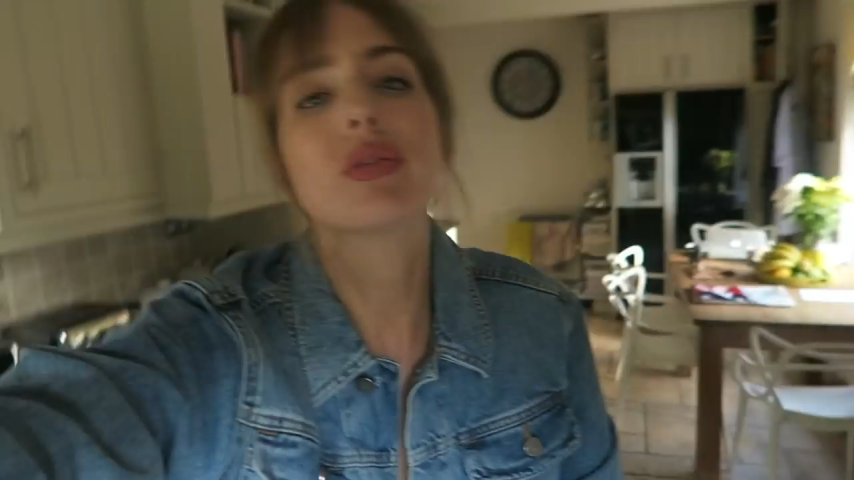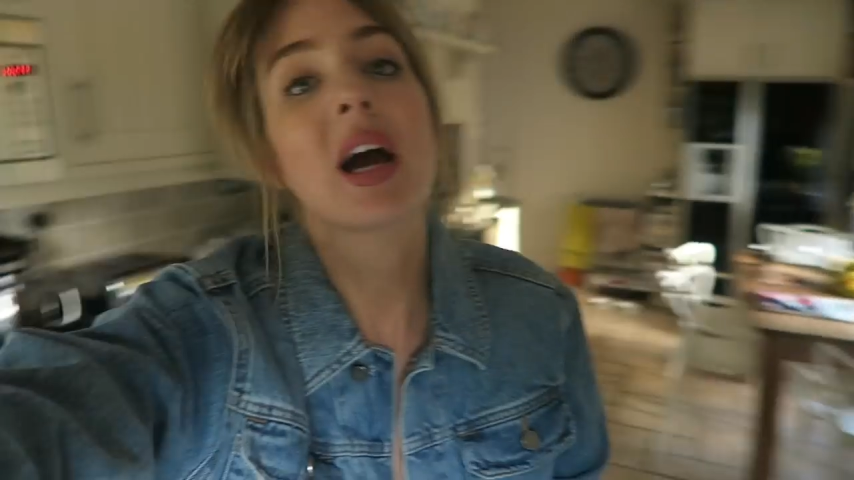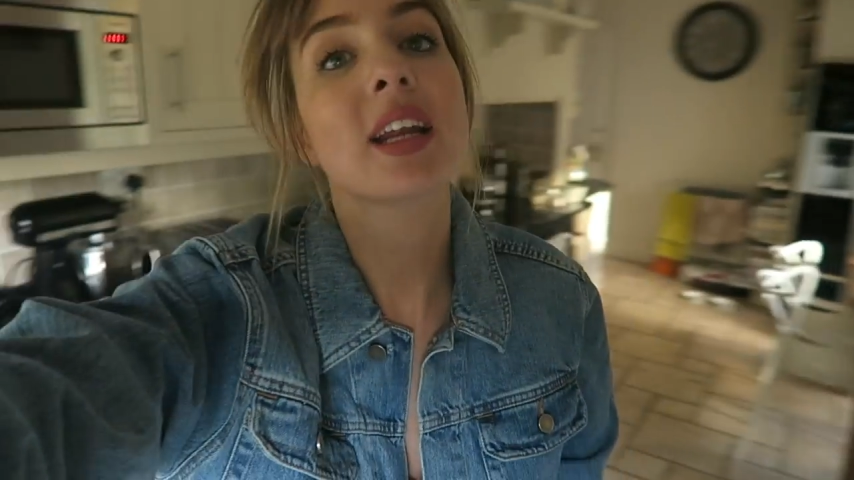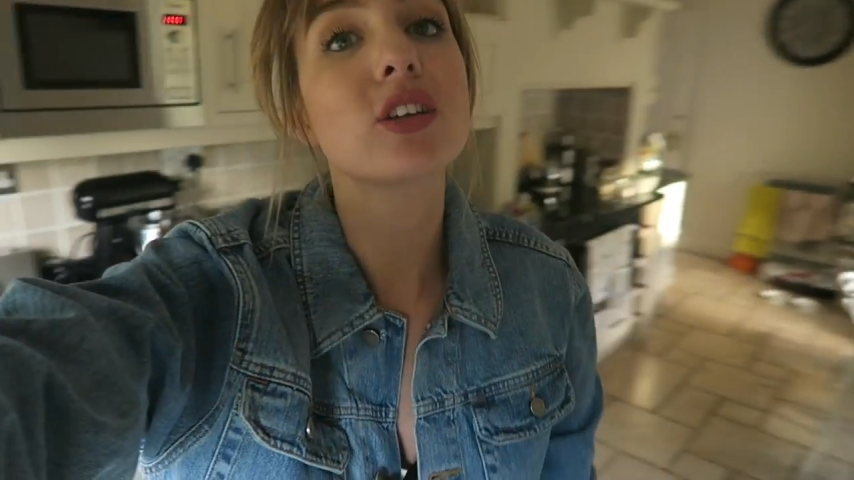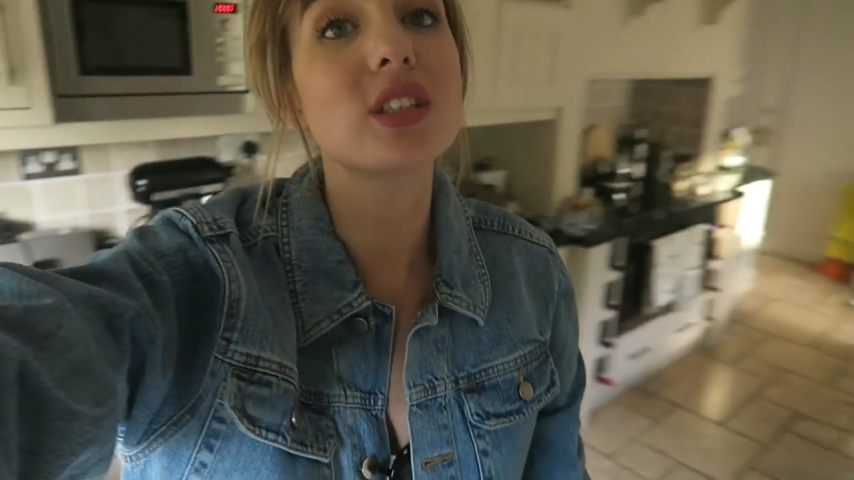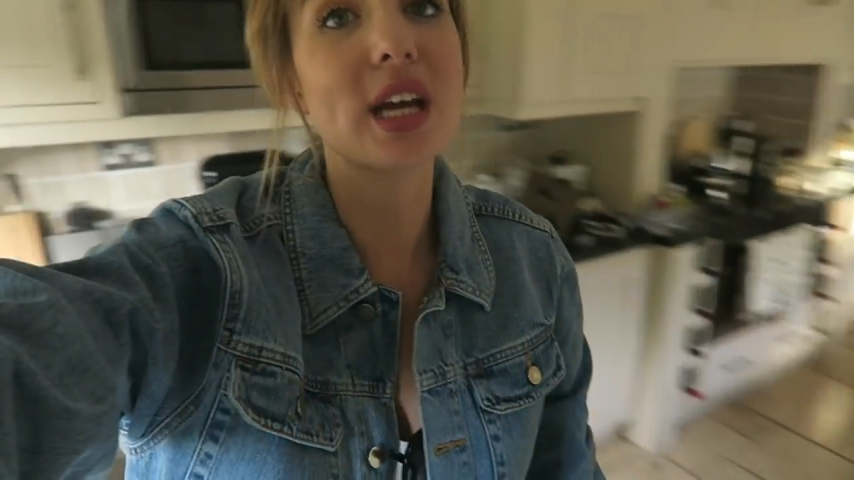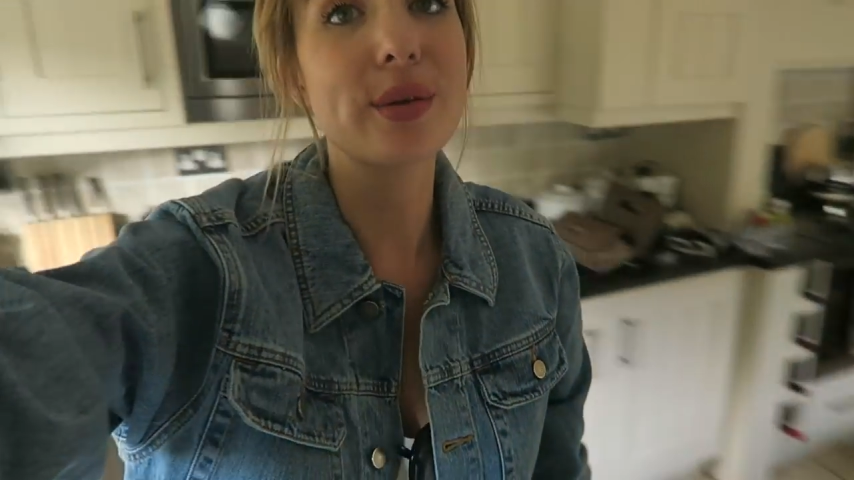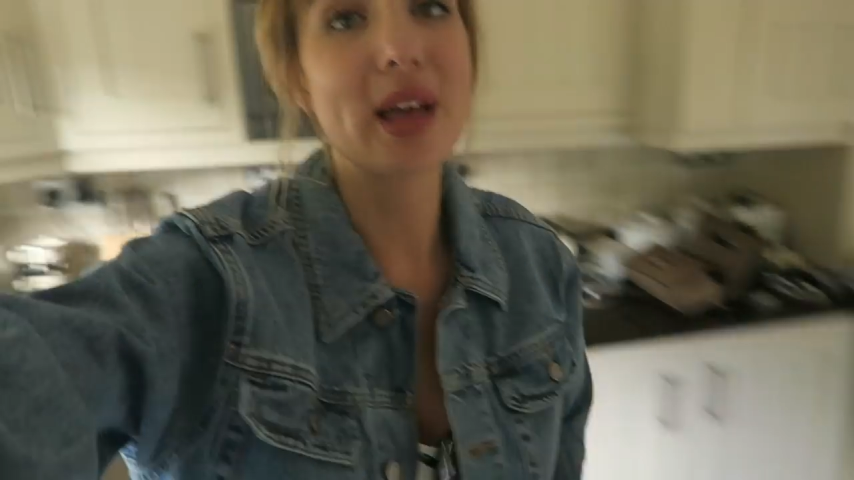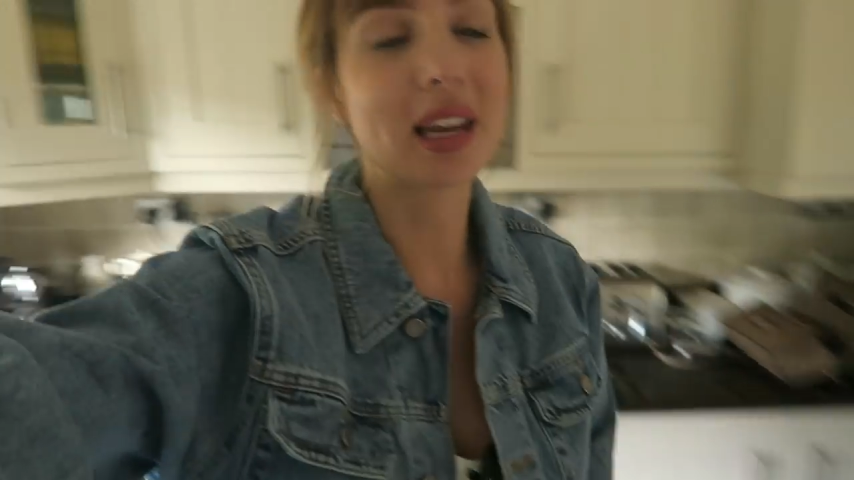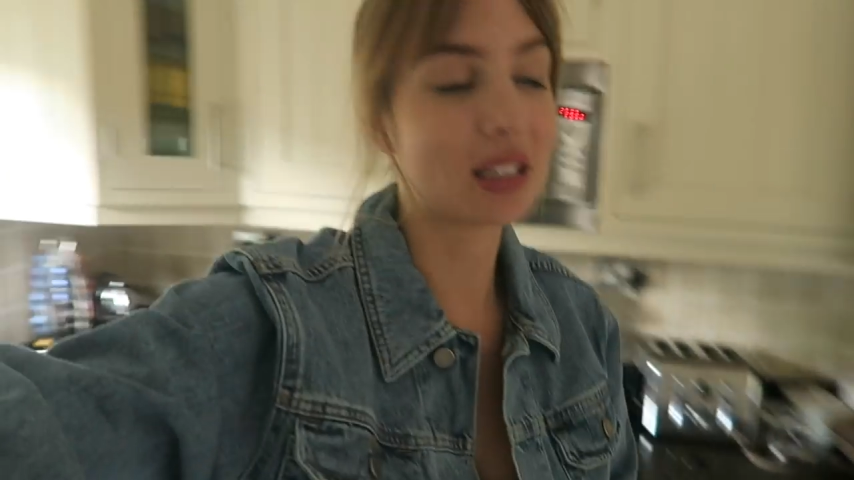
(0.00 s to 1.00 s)
I had a good day
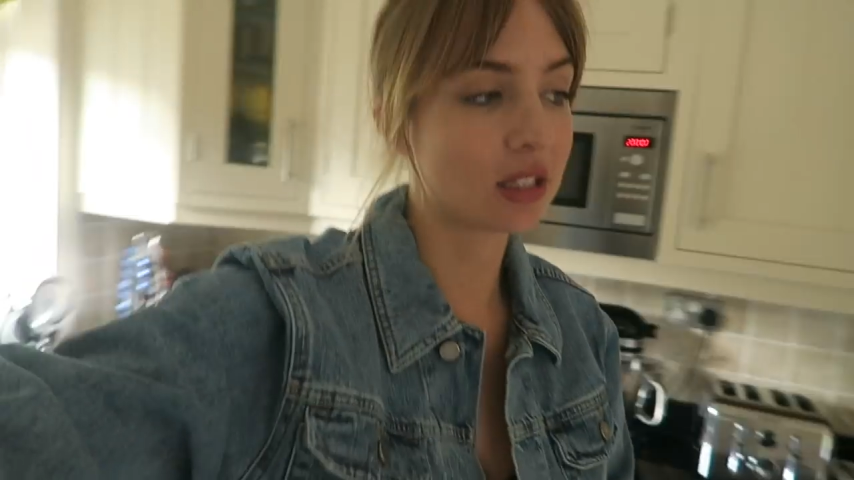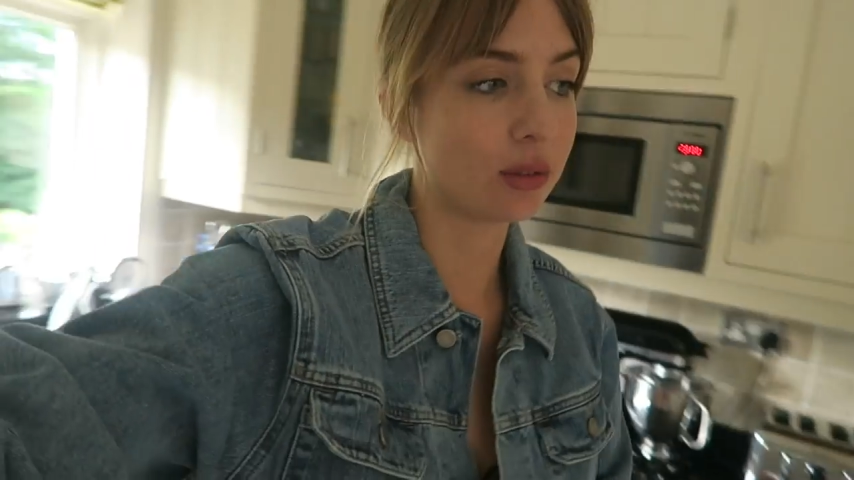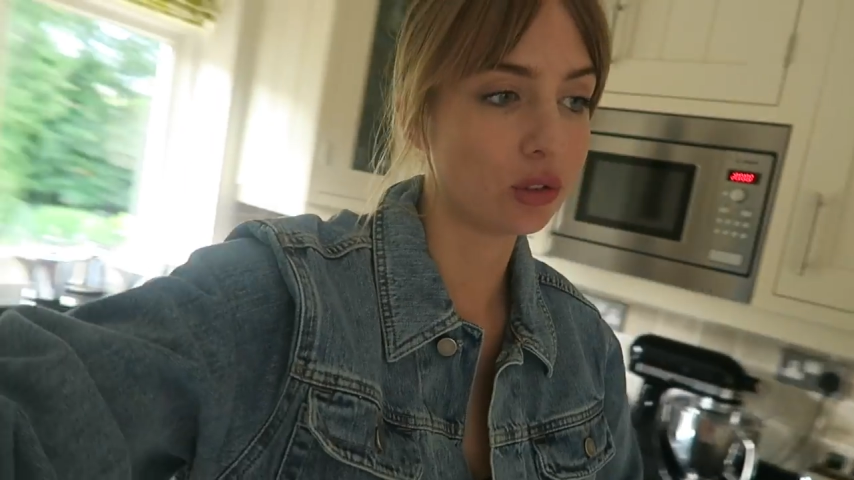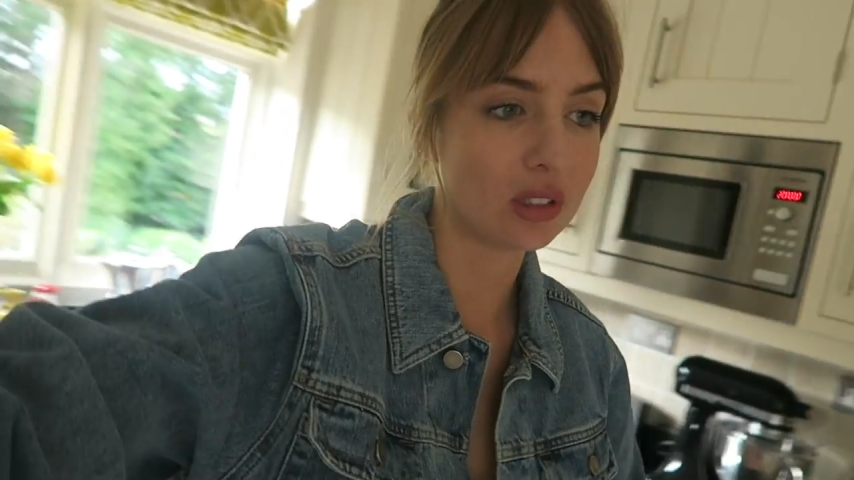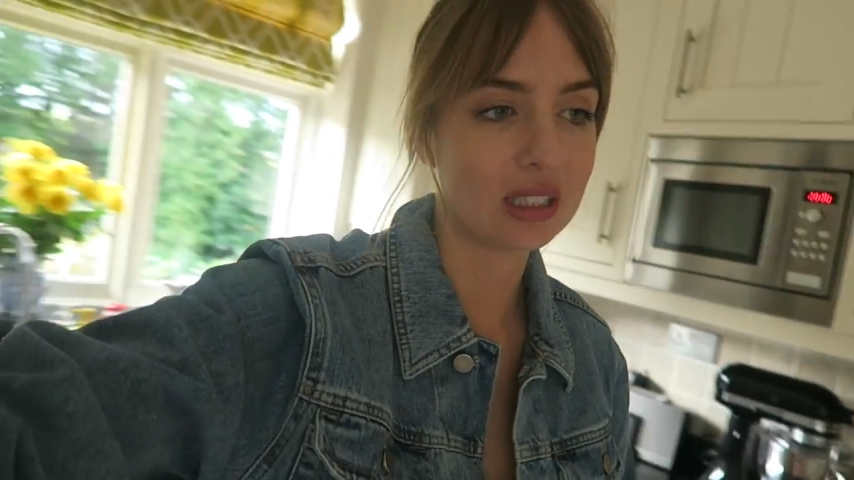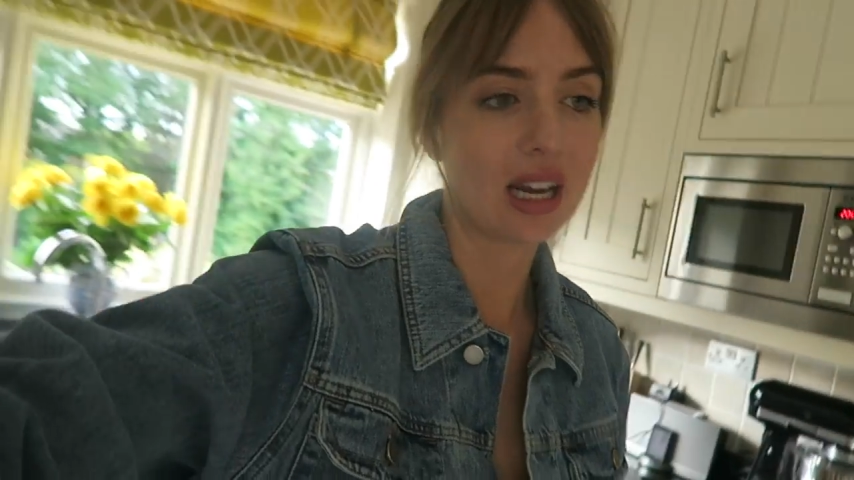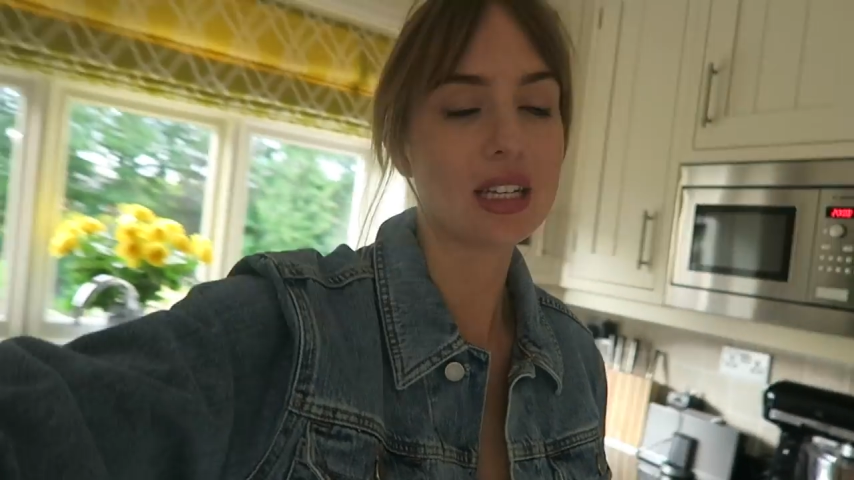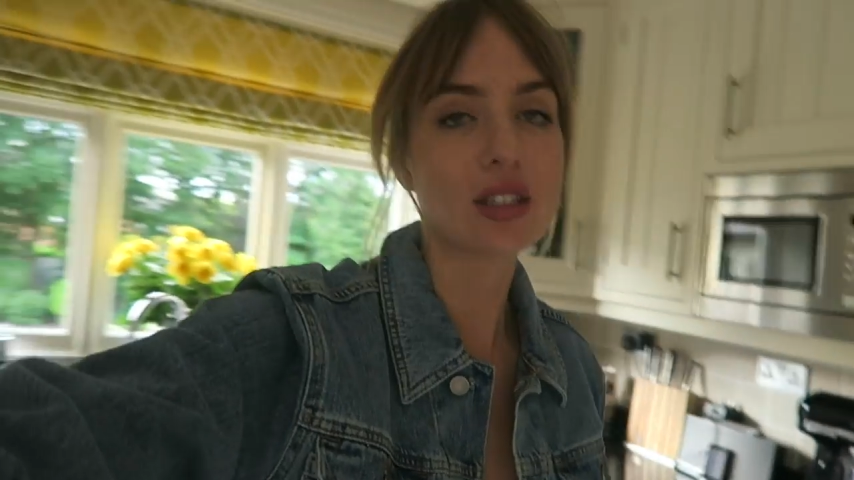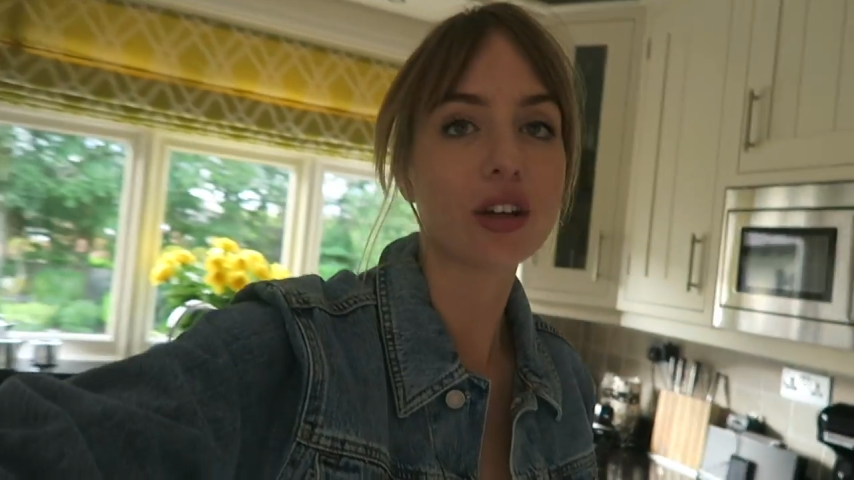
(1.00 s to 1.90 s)
with Alex, so it was really nice.